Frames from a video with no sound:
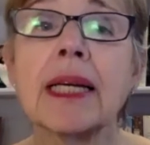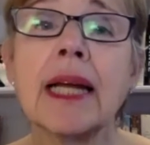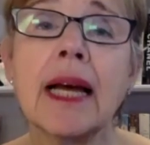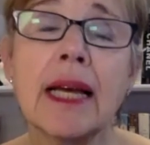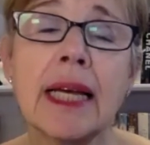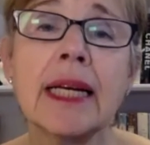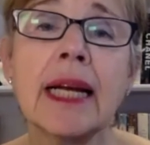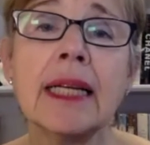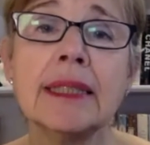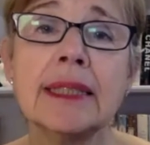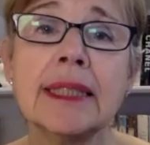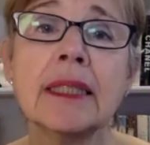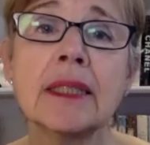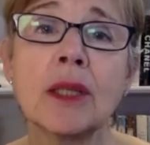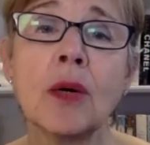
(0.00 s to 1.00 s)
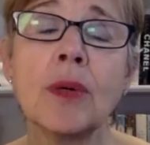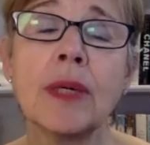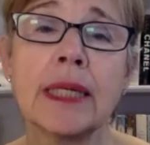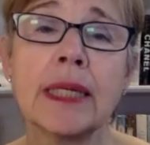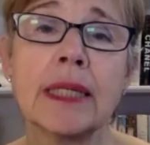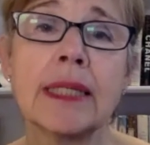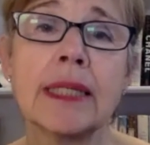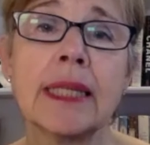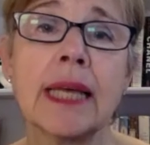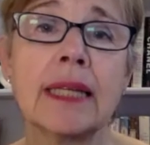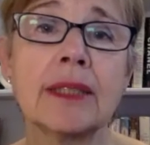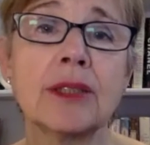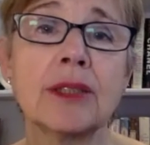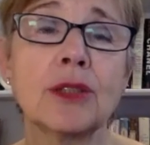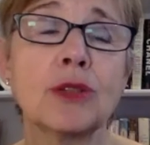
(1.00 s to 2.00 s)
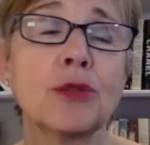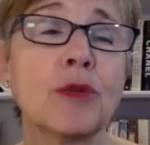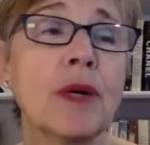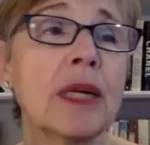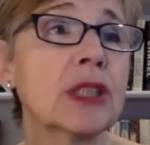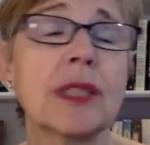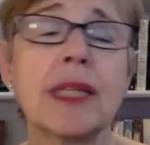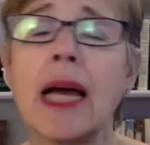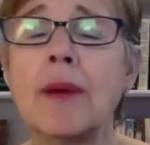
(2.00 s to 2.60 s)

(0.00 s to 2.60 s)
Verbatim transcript: And and I see it going in that direction.